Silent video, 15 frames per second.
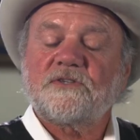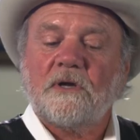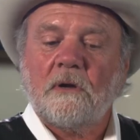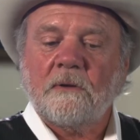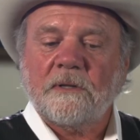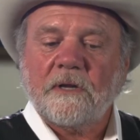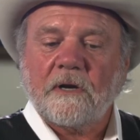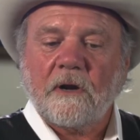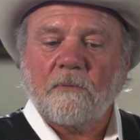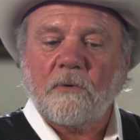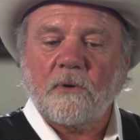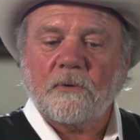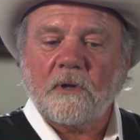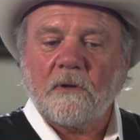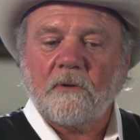song that I
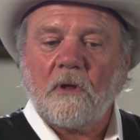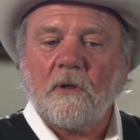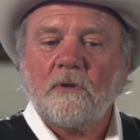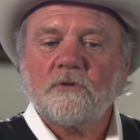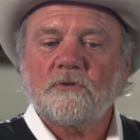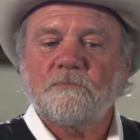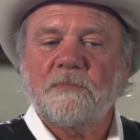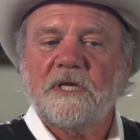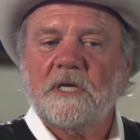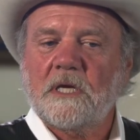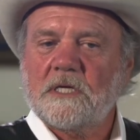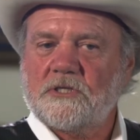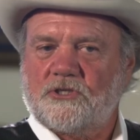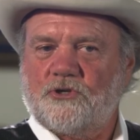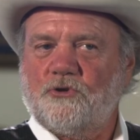wrote called All Because